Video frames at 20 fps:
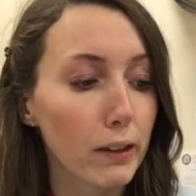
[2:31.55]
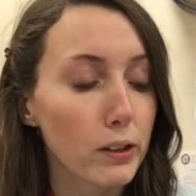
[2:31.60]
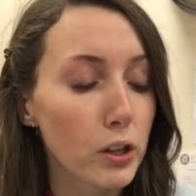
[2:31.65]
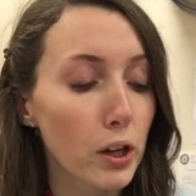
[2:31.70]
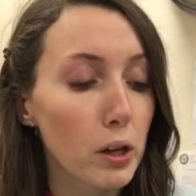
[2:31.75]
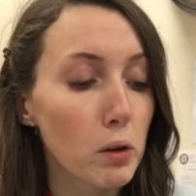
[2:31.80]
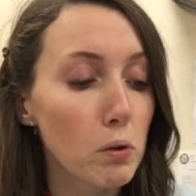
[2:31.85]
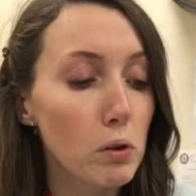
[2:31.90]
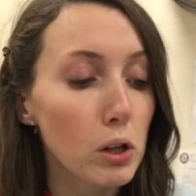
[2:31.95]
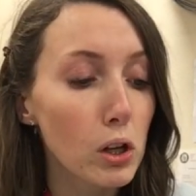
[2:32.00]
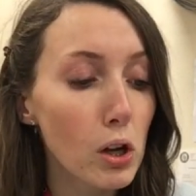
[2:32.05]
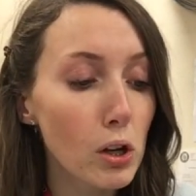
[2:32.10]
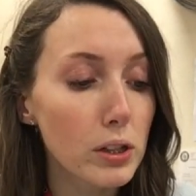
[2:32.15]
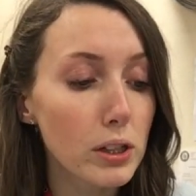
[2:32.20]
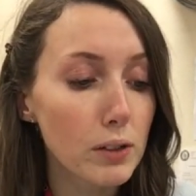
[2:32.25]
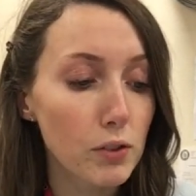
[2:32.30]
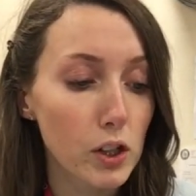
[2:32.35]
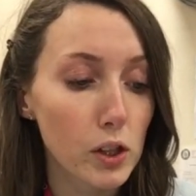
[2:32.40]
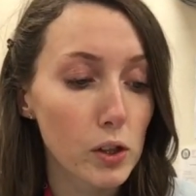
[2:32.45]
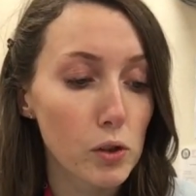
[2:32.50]
So lots
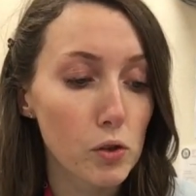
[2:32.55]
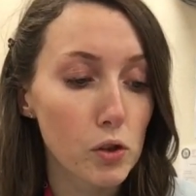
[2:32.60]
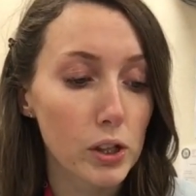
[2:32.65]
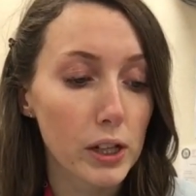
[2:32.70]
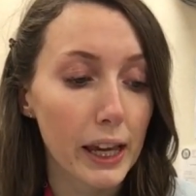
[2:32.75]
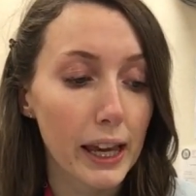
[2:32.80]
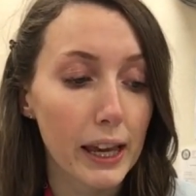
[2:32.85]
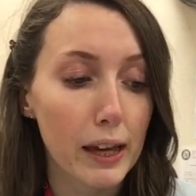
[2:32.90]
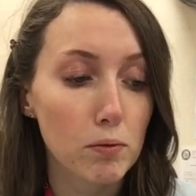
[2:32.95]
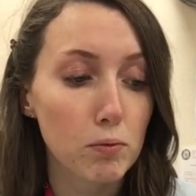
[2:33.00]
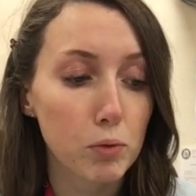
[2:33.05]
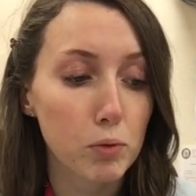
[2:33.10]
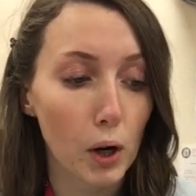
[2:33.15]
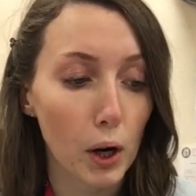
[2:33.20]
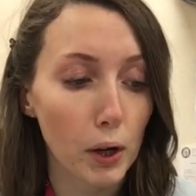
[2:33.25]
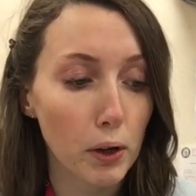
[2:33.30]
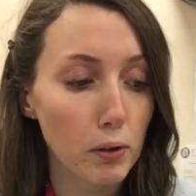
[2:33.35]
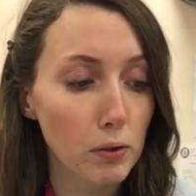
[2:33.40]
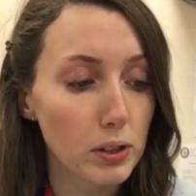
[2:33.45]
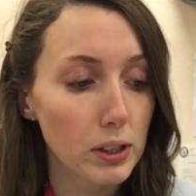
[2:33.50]
of children here
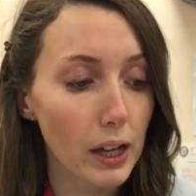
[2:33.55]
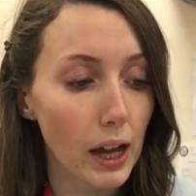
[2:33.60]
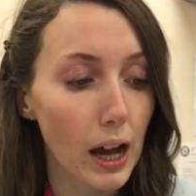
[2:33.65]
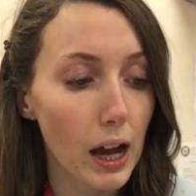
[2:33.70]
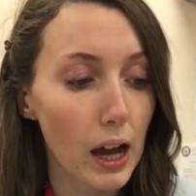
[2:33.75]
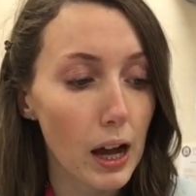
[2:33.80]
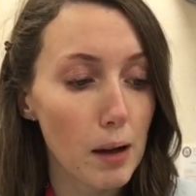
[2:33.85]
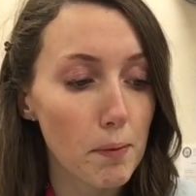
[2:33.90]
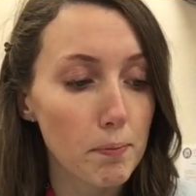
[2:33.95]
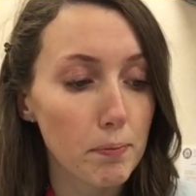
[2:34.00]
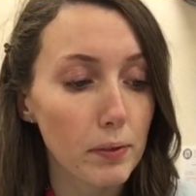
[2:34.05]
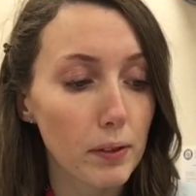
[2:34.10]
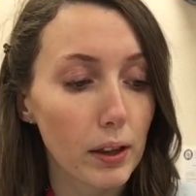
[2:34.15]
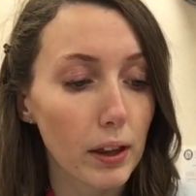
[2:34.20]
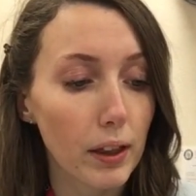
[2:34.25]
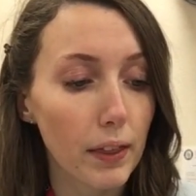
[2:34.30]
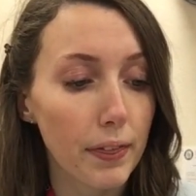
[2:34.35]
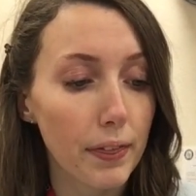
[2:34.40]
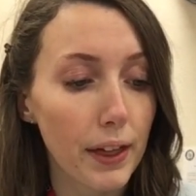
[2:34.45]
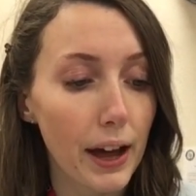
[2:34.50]
wrote
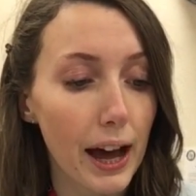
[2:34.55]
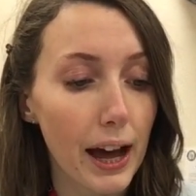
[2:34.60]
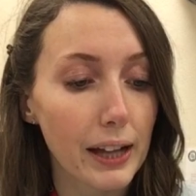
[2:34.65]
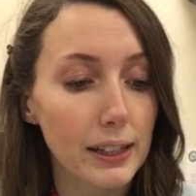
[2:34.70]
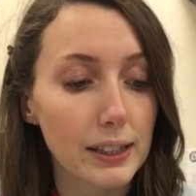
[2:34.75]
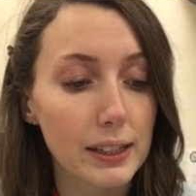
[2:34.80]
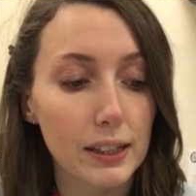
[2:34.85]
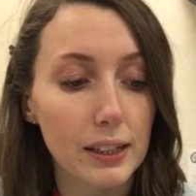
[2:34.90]
that